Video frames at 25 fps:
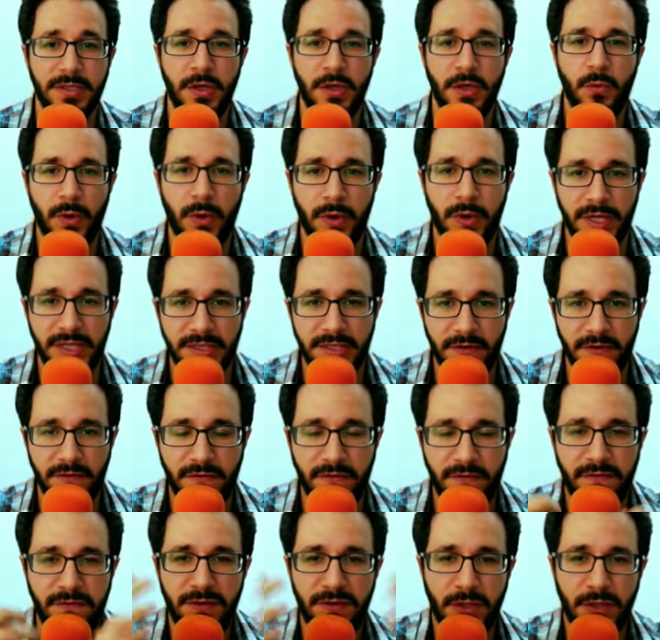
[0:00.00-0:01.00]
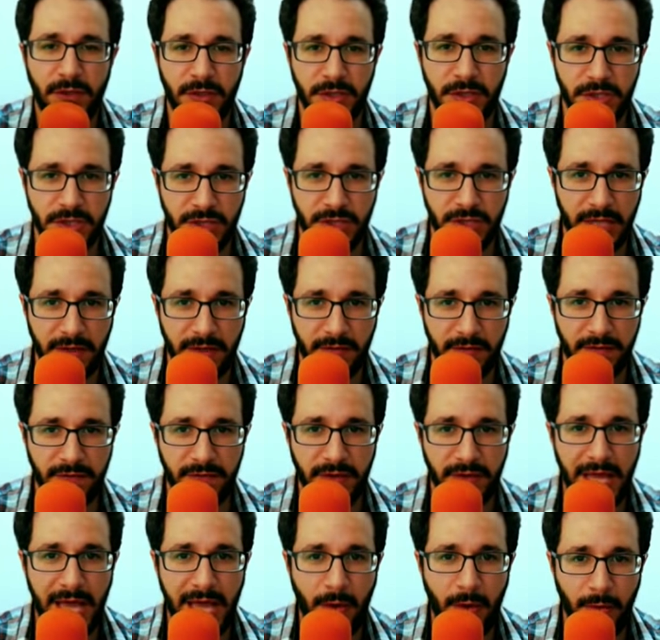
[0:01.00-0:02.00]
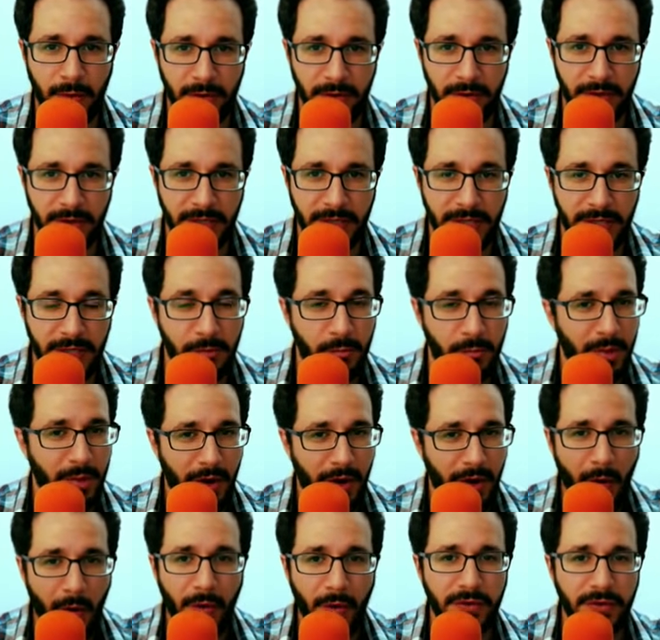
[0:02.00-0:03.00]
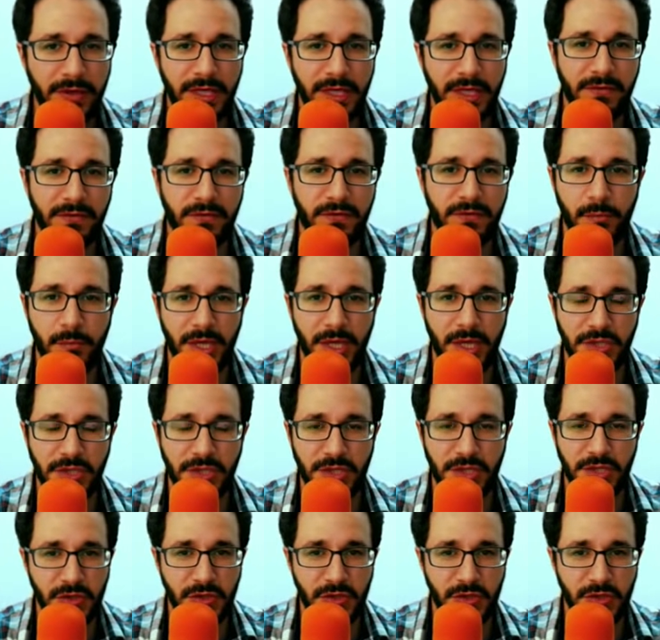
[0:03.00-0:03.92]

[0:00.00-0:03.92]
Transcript: where it can flourish like a flower. But all the information is